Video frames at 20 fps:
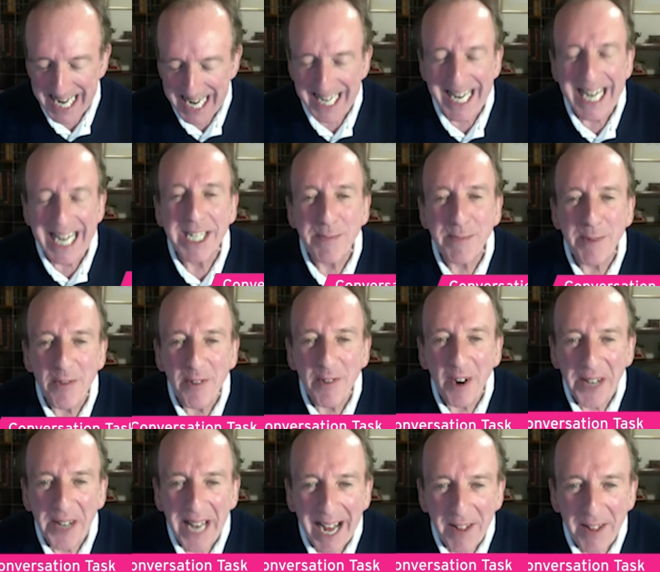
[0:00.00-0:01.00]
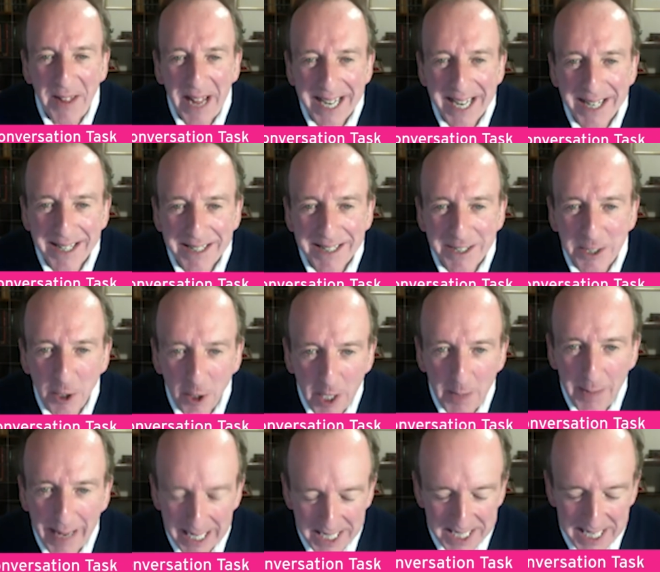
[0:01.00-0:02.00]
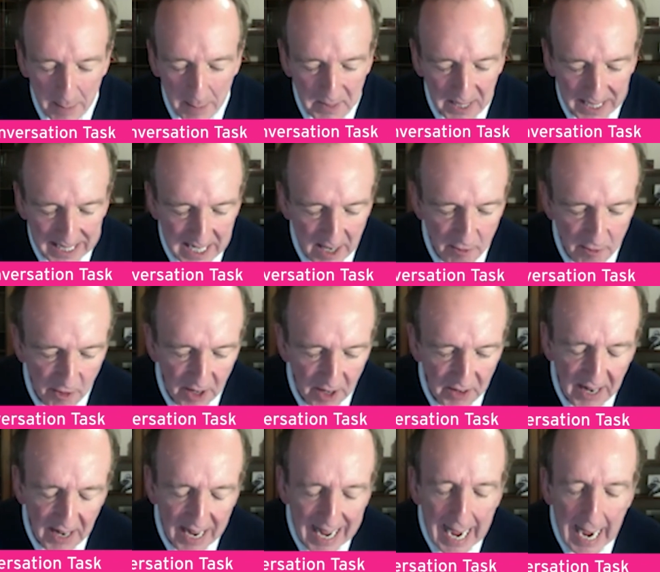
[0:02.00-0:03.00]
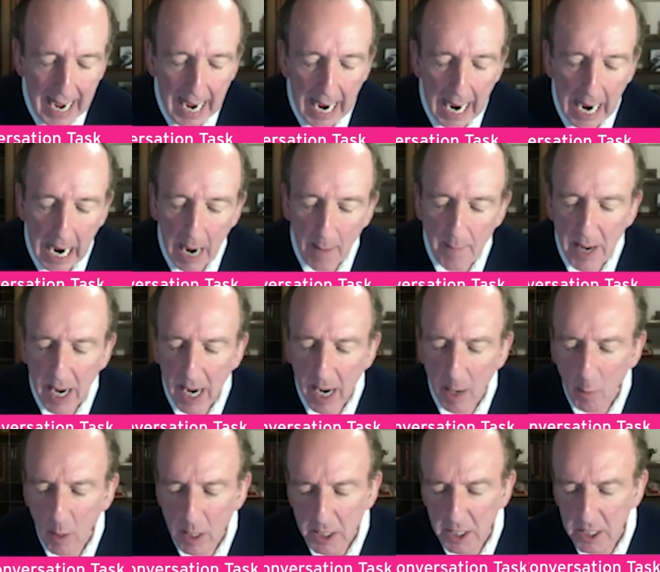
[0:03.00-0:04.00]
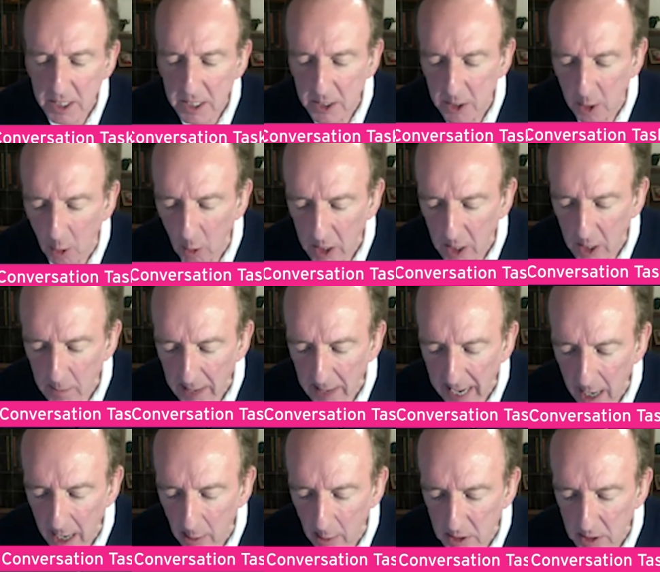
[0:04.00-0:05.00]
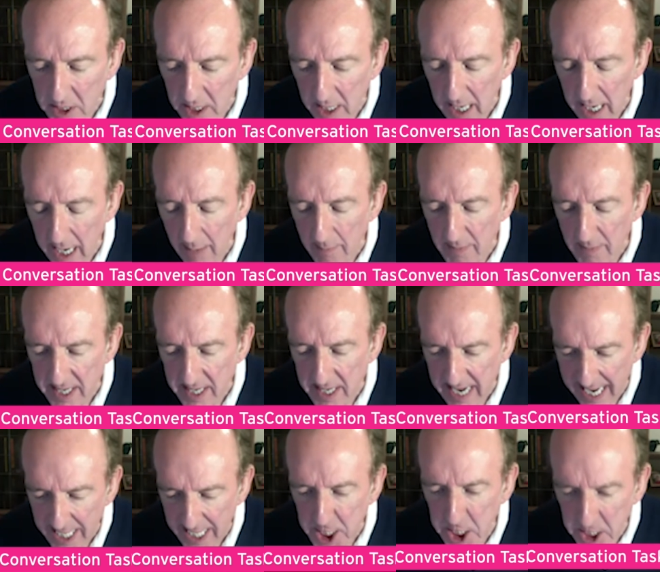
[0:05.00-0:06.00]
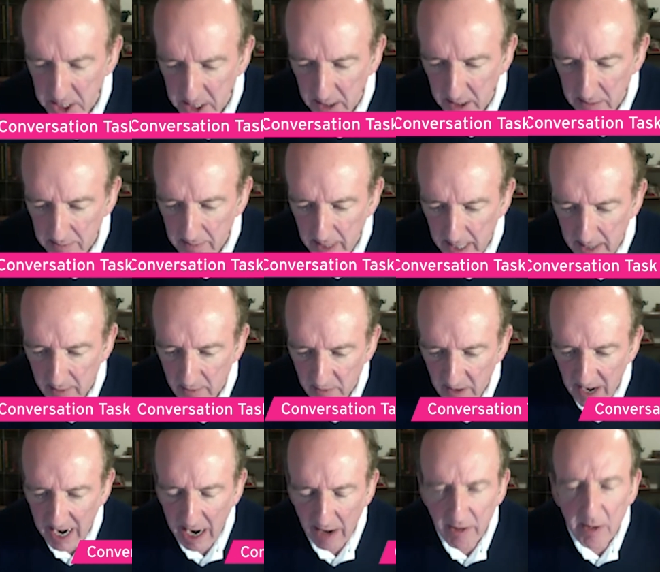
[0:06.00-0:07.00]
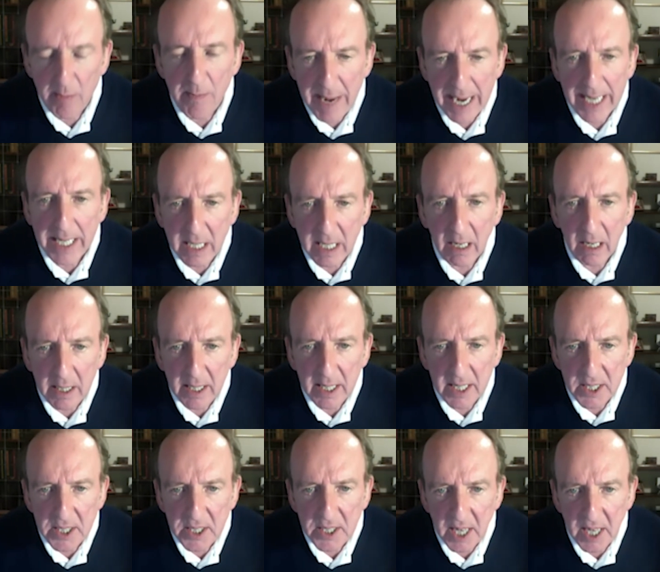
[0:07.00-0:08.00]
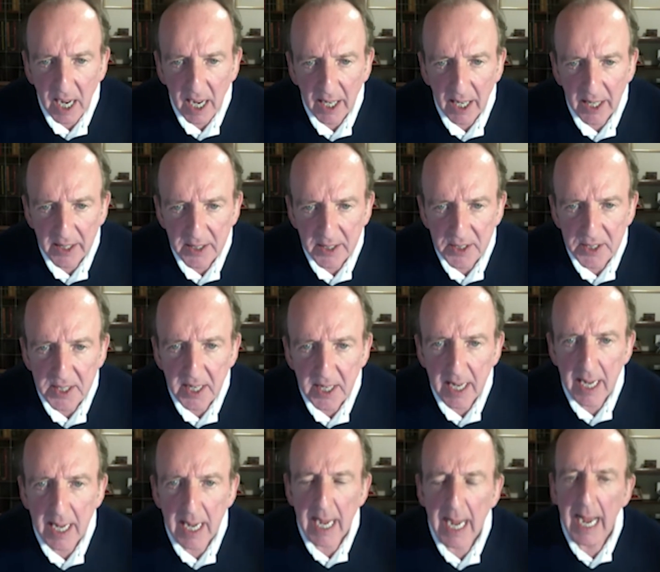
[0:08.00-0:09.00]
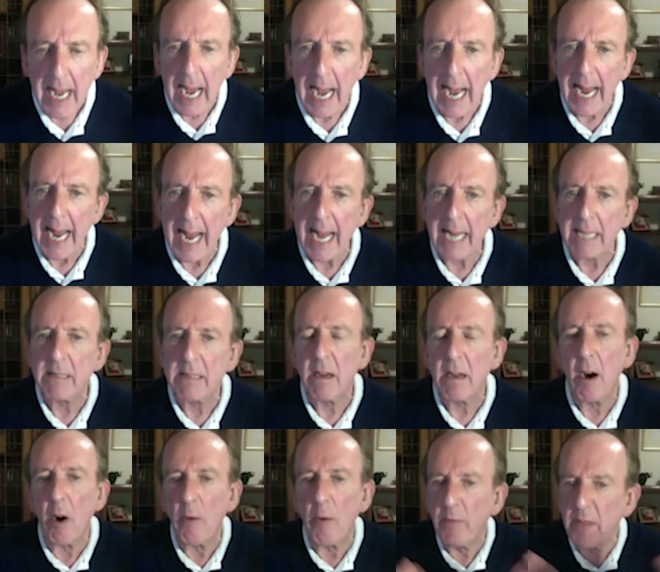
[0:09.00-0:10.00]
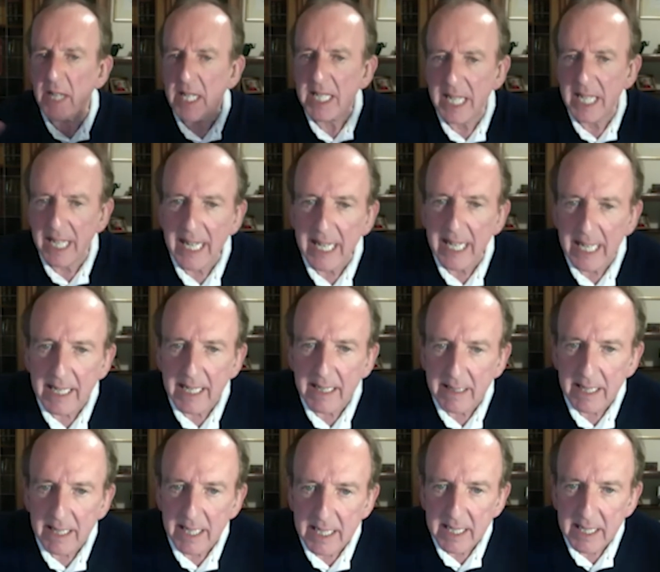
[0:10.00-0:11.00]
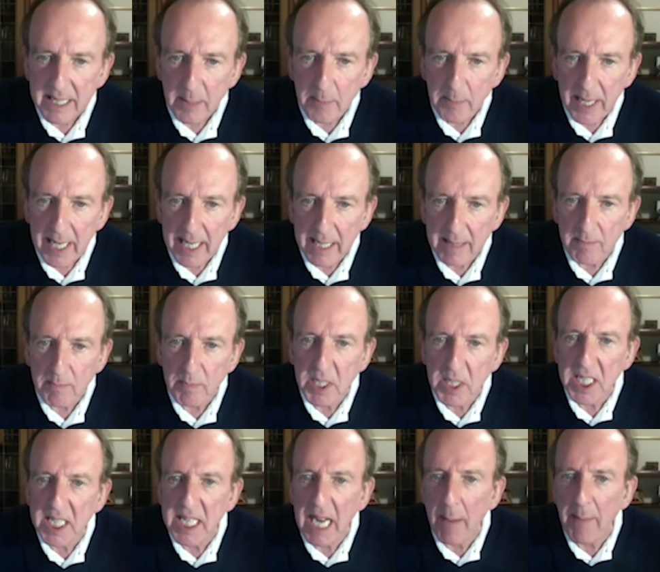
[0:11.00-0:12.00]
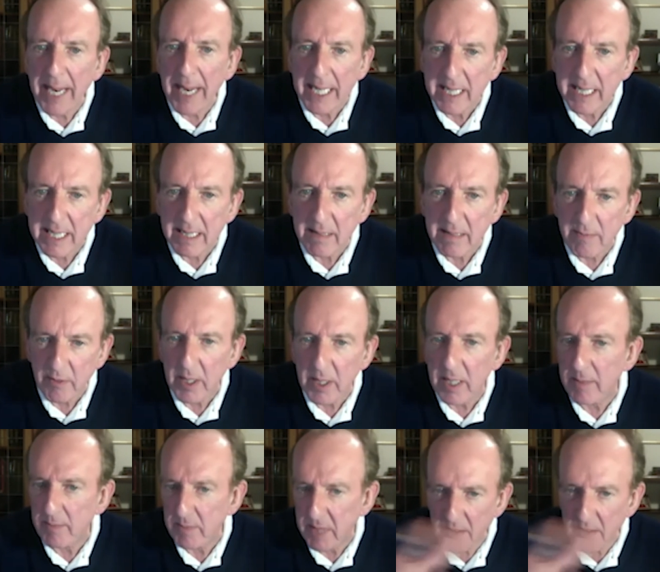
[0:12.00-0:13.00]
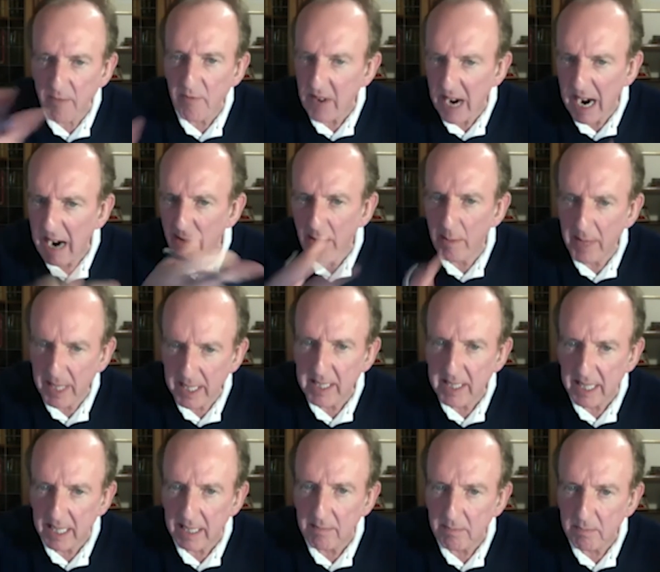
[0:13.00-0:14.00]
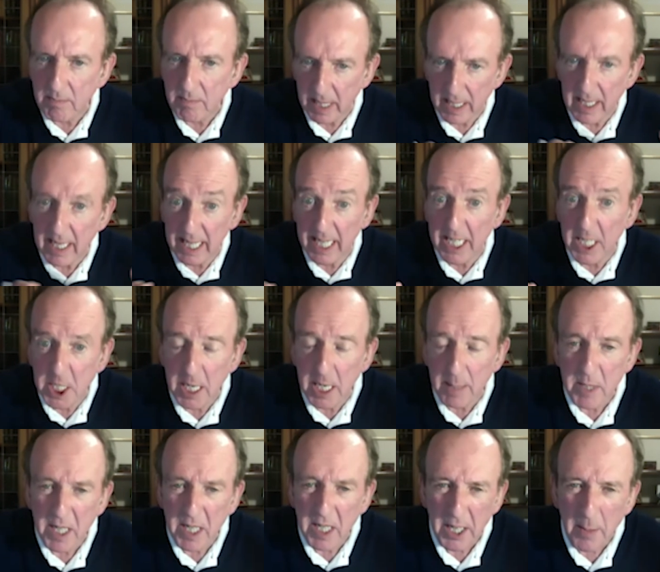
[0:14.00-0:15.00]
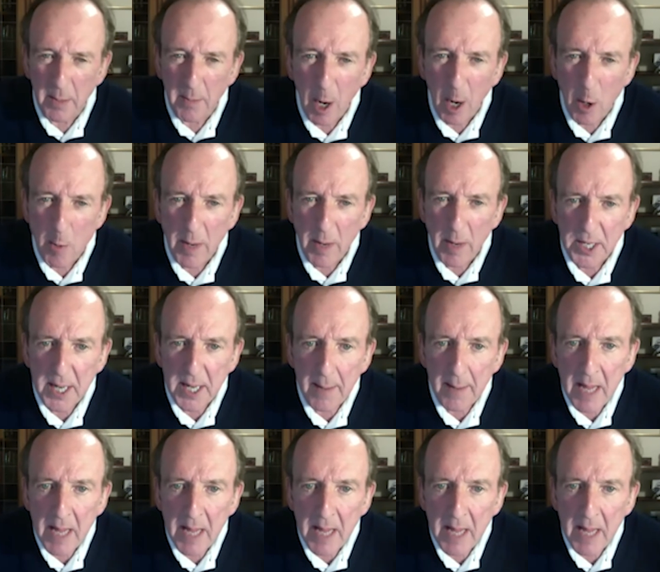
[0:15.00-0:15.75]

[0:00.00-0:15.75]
Let's move on now then, talk about something different. I want to talk about national environmental concerns. And obviously, there's the big summit for the environment in Egypt at the moment.